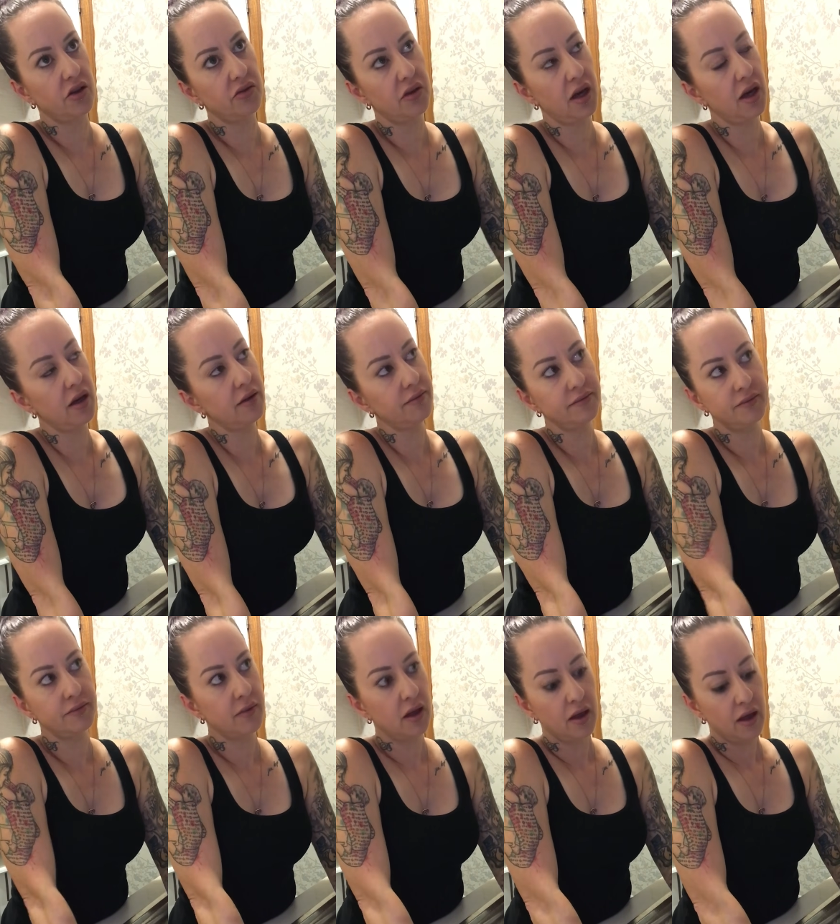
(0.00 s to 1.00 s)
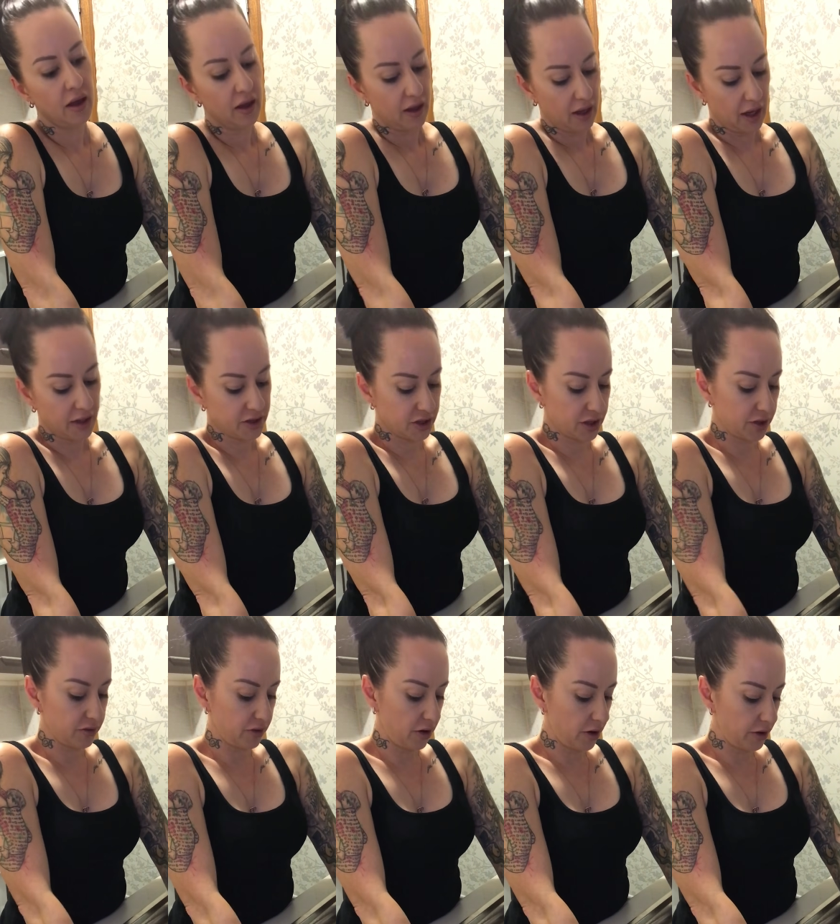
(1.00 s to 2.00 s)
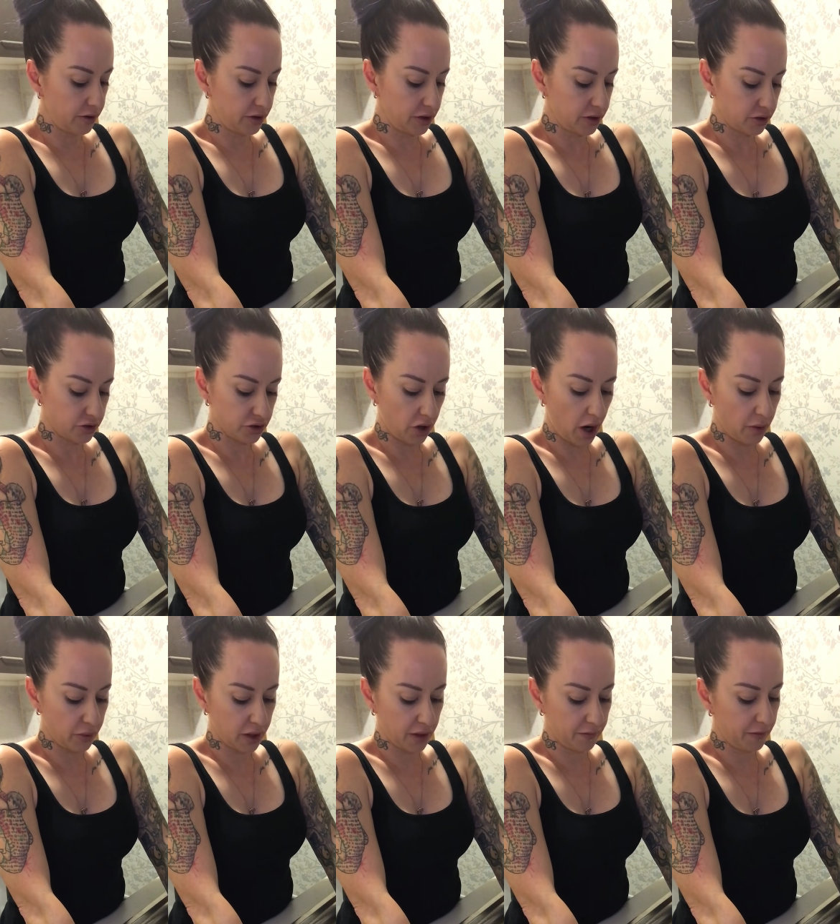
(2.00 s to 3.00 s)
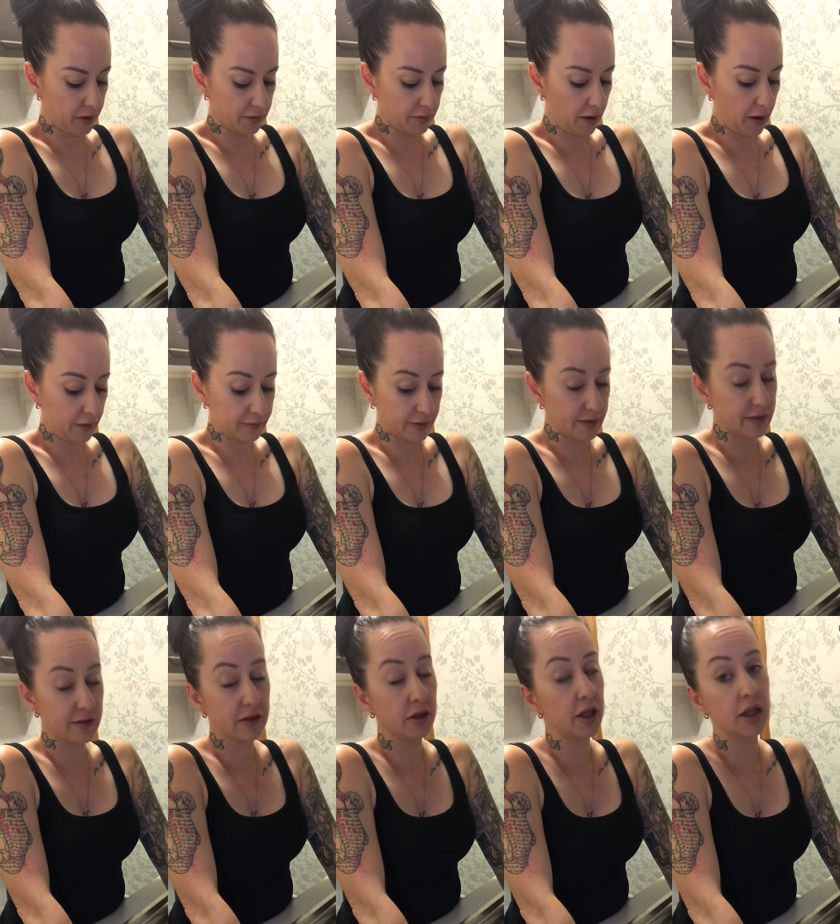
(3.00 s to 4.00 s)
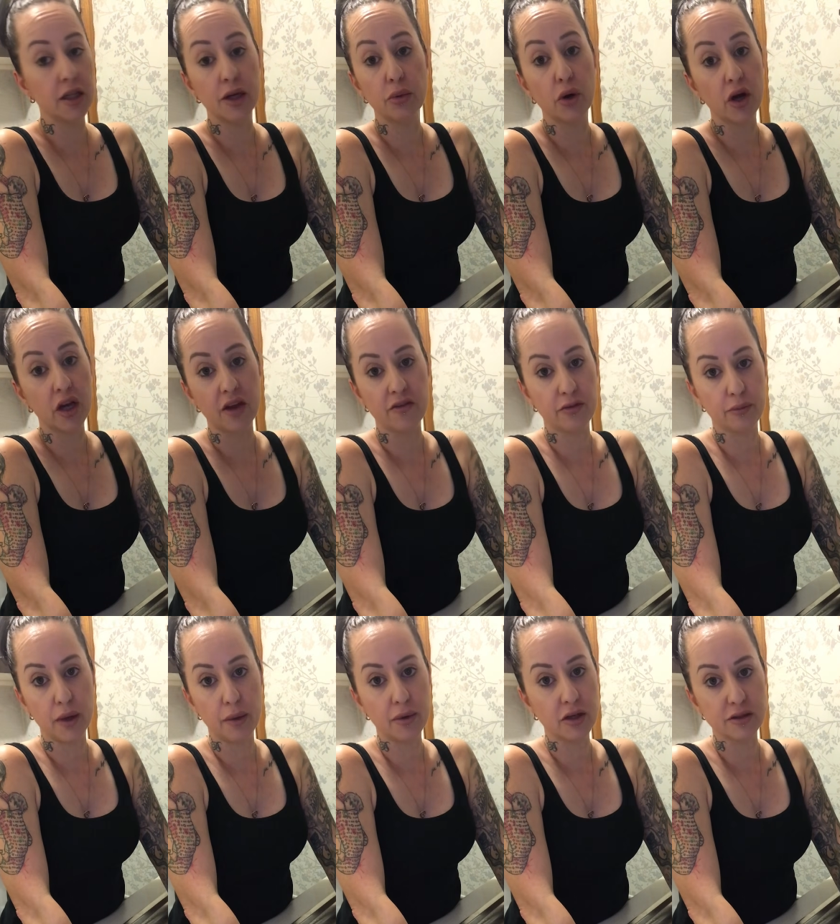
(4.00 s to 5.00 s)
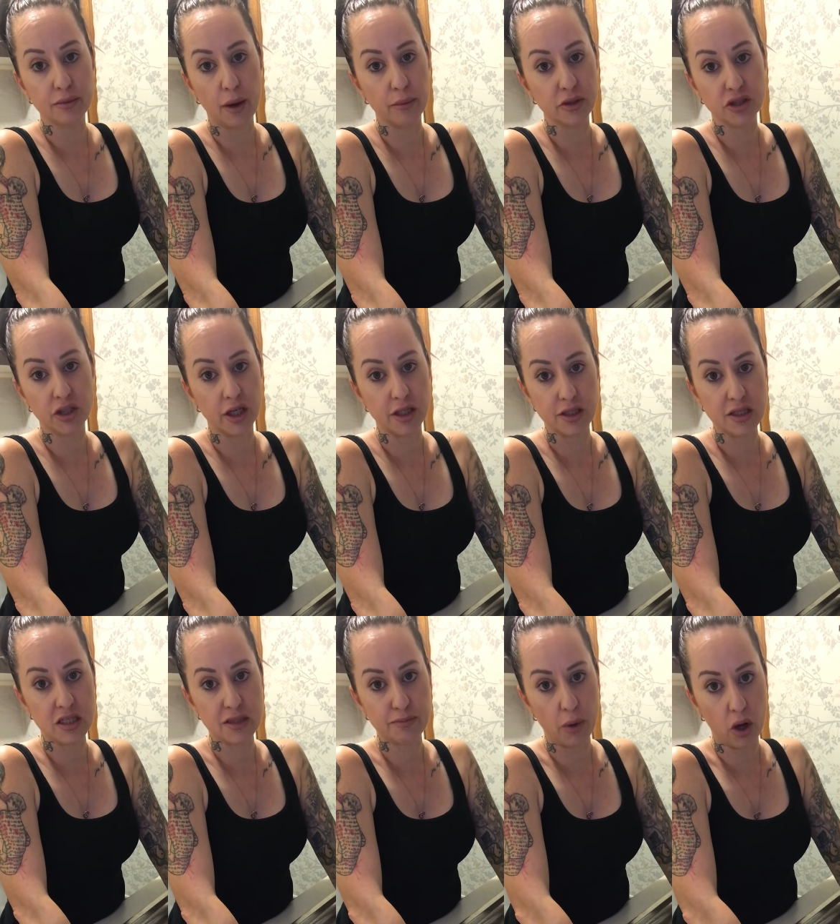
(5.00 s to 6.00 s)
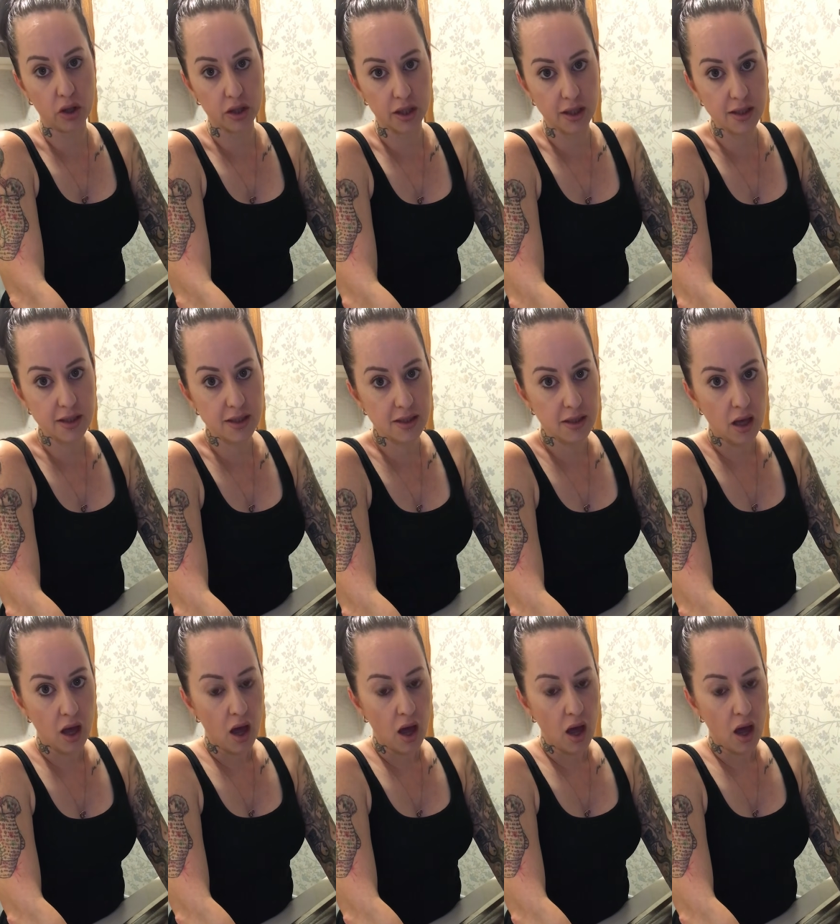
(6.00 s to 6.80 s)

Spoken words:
on there. Each to their own. You can try whatever you like. This is clearly working for me because my machine is spotless.